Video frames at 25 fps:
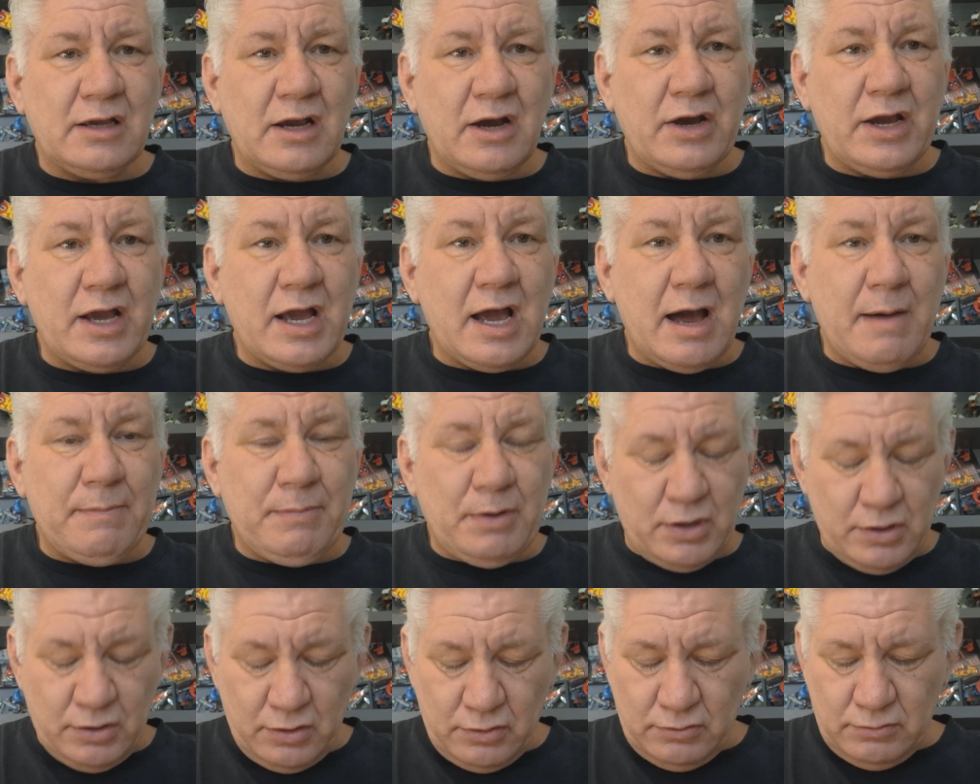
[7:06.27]
going up
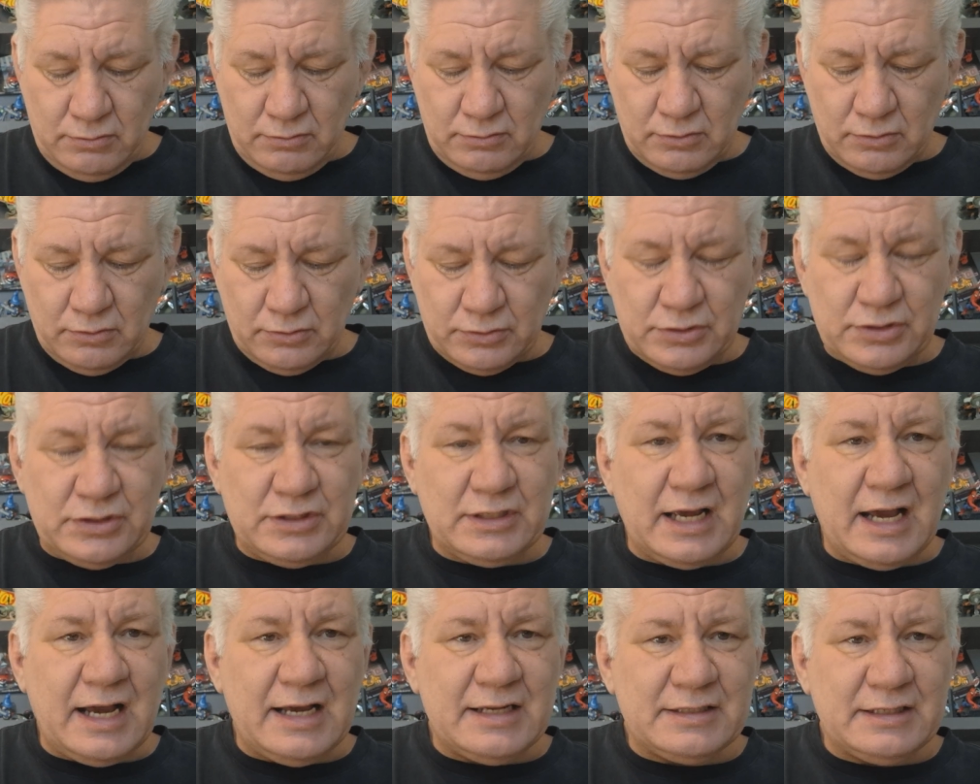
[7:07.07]
a hill, or
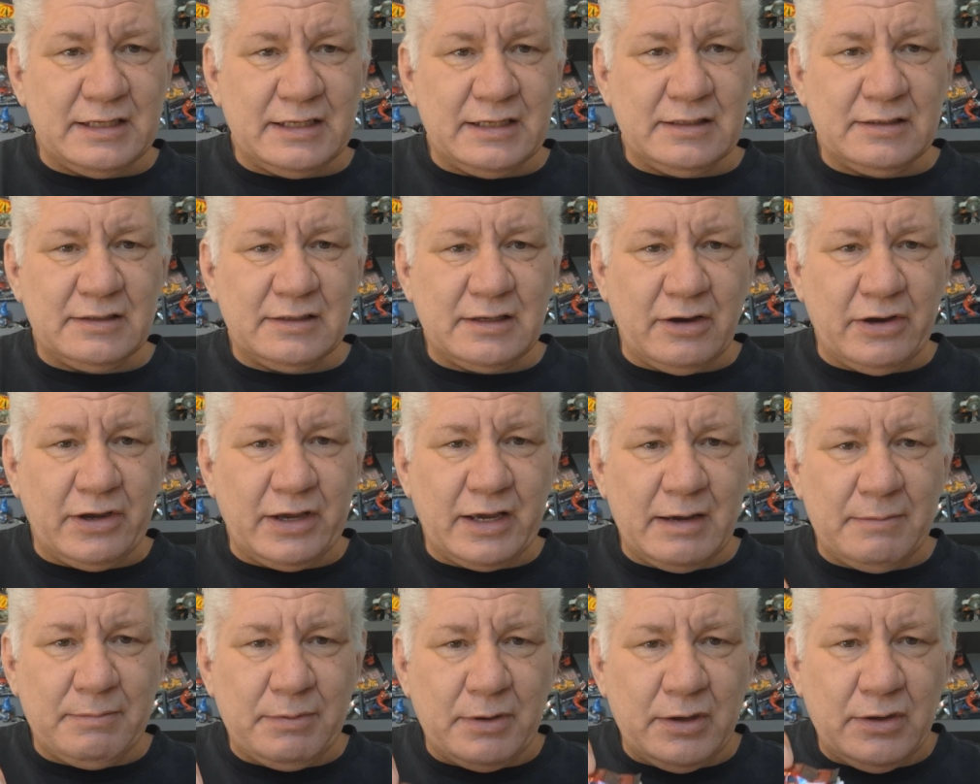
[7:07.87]
starting,
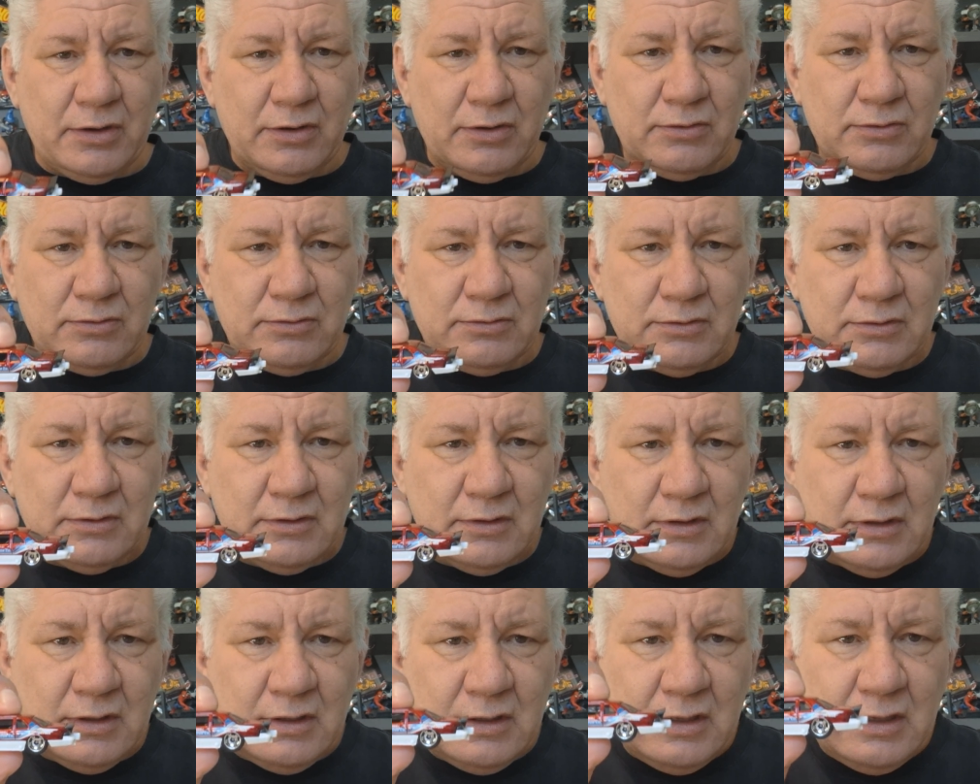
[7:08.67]
going up a hill,
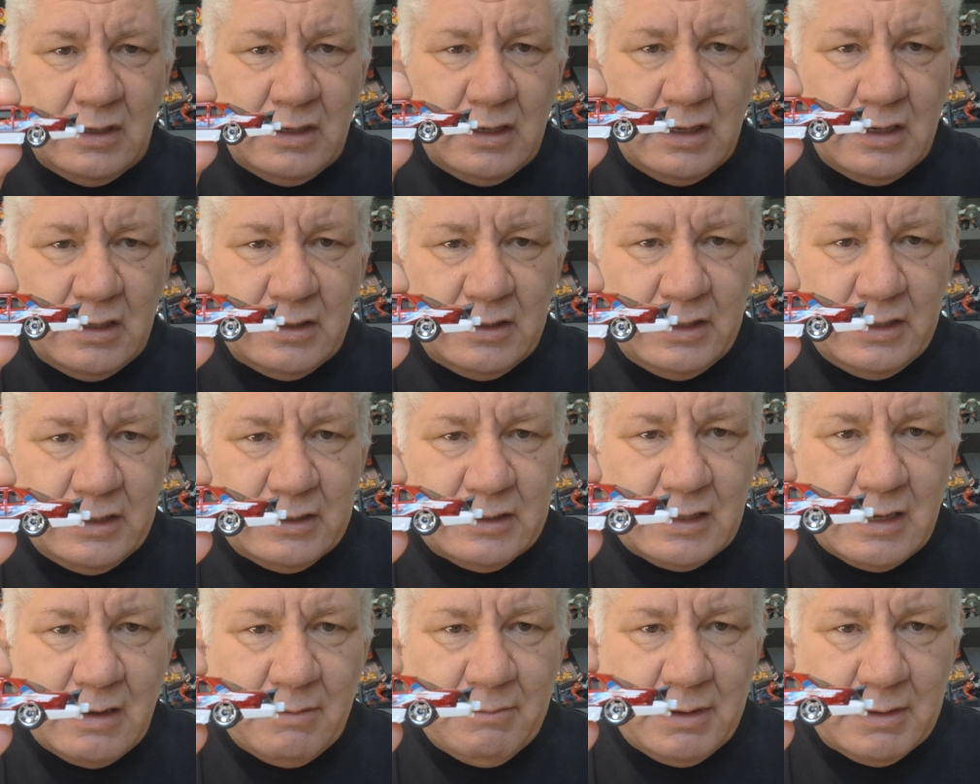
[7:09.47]
and then
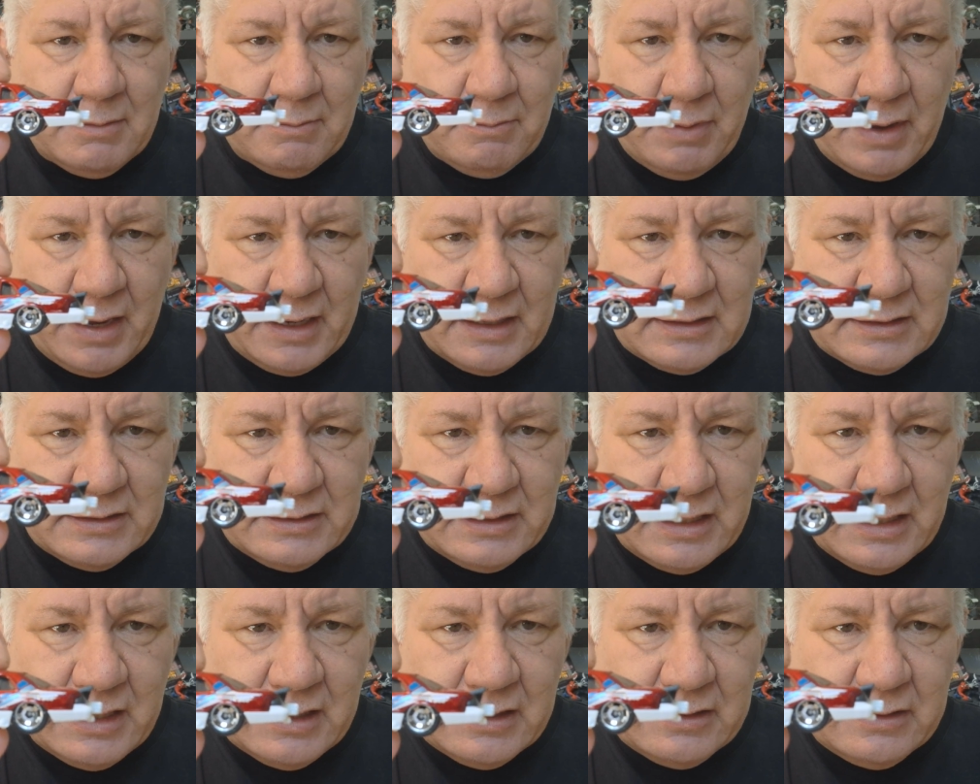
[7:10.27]
coming back
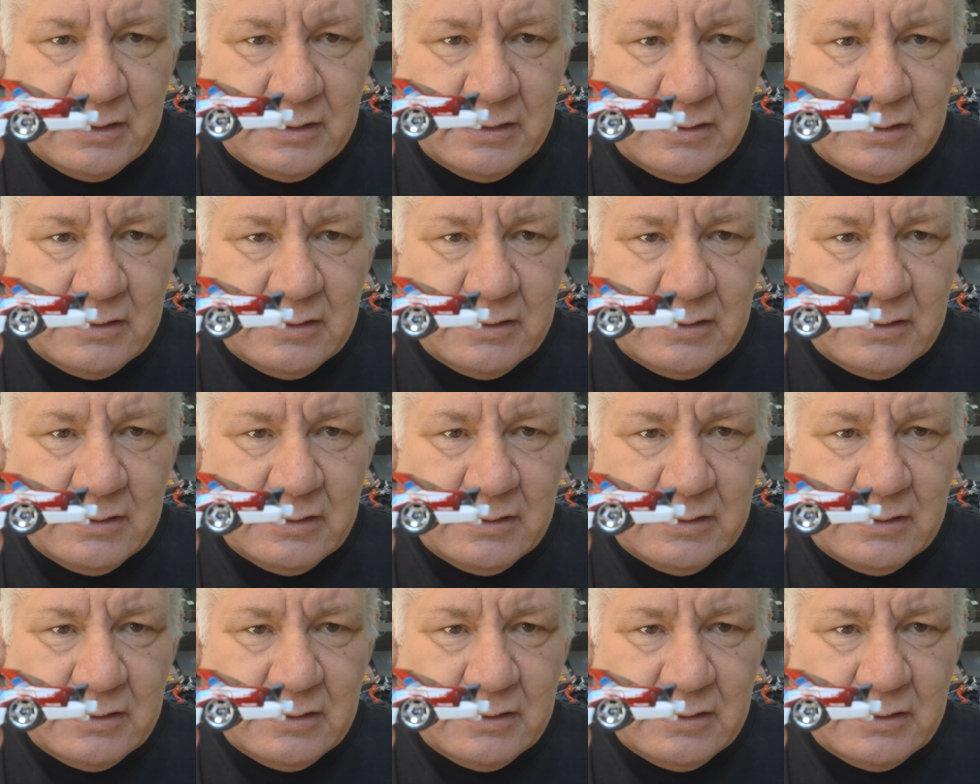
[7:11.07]
down.